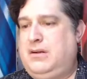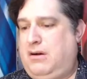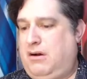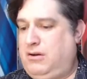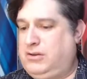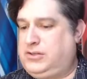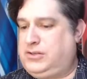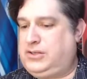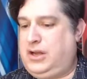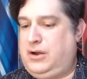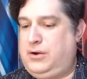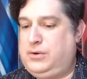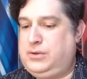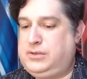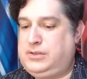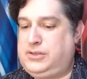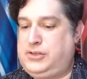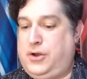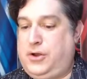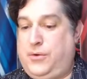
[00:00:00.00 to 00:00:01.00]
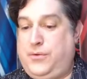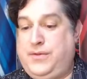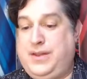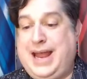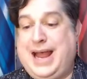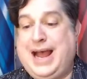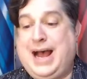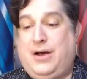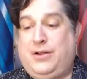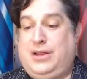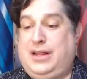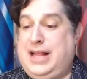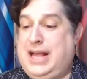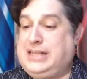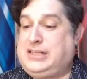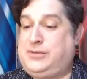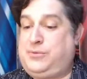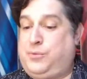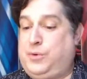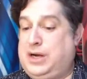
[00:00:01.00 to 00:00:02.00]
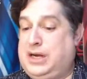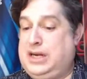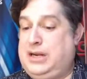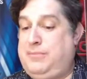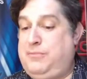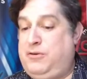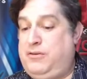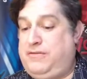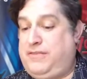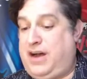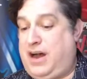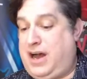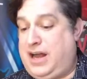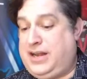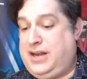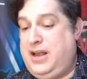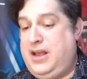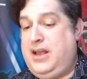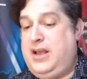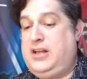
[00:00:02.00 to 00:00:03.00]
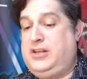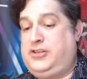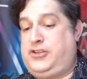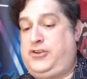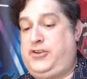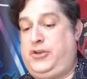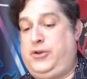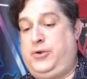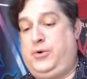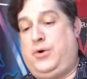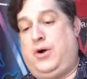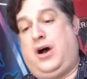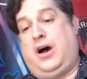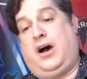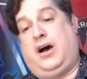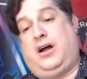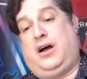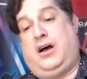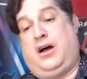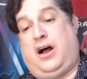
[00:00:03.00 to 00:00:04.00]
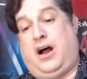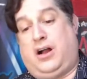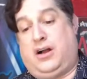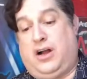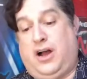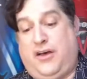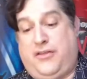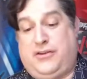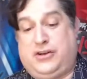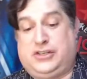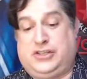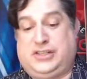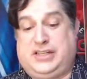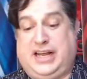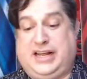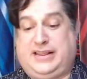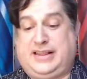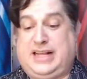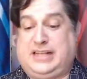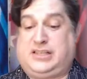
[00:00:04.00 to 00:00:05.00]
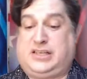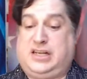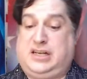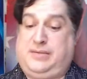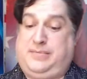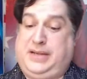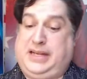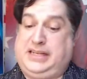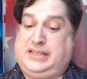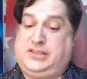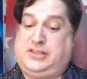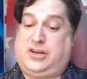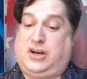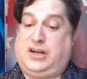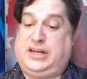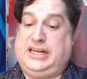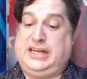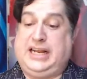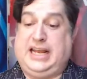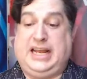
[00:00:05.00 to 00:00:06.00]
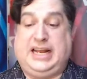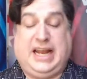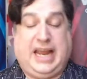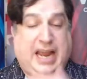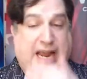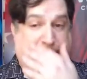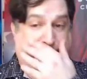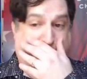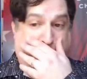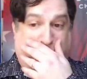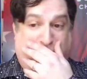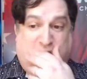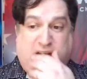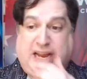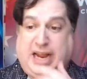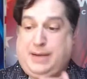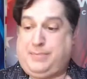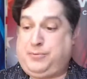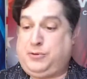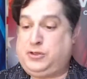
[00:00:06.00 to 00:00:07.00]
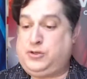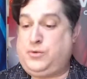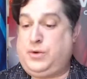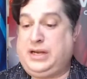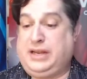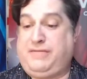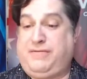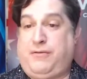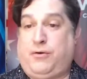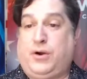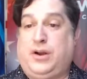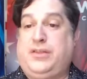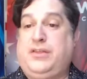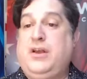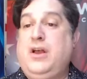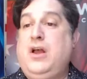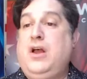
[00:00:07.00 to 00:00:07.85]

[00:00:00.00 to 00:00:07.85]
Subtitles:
Also, so now we're going to move on to our other state that's going to be starting in April 24th.